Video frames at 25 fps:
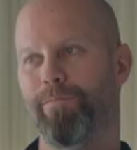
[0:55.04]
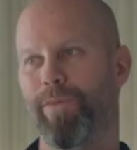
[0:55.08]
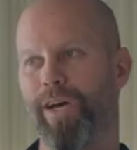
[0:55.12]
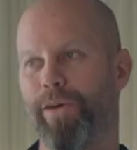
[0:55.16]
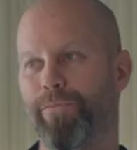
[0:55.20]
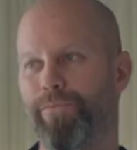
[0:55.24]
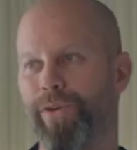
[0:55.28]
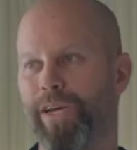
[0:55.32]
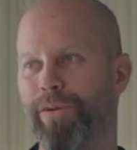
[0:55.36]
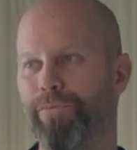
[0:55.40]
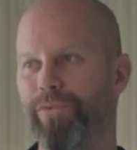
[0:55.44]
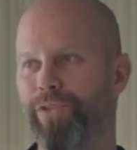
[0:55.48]

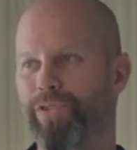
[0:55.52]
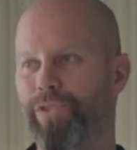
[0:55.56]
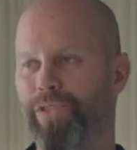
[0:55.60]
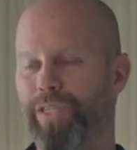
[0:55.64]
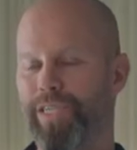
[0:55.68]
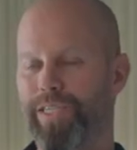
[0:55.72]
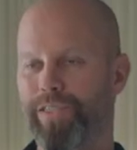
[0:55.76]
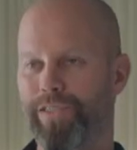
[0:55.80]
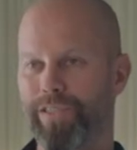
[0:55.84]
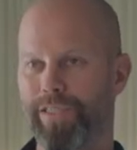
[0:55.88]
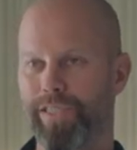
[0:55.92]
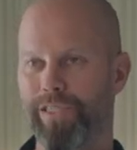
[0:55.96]
My favorite
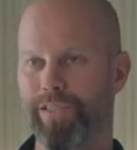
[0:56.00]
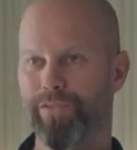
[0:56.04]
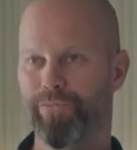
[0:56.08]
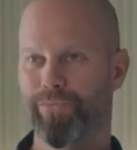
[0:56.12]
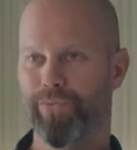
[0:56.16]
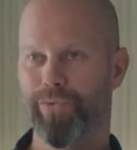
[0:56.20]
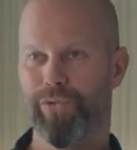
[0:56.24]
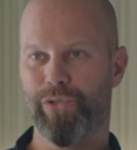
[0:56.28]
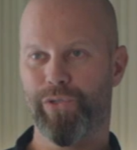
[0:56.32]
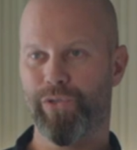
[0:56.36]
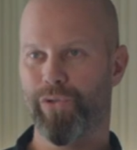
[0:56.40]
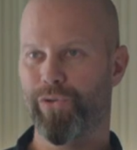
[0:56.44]
season is
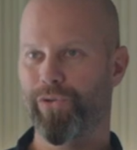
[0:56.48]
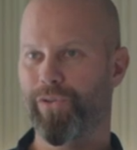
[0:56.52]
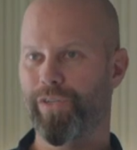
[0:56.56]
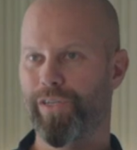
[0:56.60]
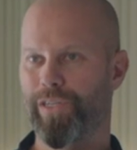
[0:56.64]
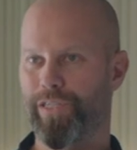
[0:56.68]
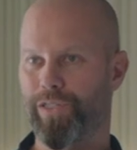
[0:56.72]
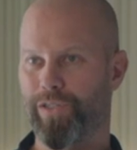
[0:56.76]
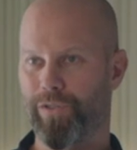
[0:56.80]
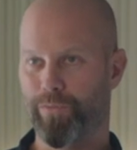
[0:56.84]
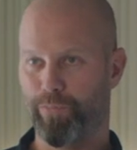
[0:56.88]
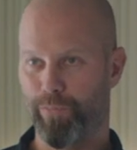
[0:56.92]
for
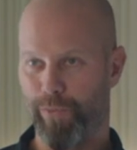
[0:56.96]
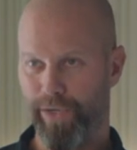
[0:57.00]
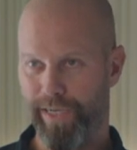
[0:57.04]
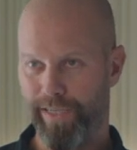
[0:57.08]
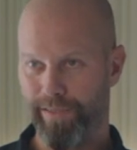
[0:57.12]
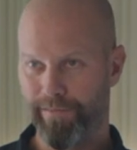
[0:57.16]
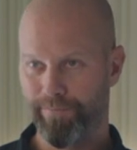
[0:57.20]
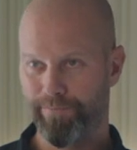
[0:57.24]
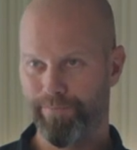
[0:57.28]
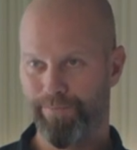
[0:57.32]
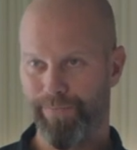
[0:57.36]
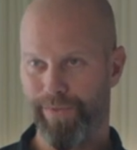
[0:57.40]
sure is
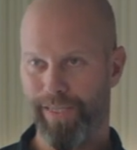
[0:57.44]
spring.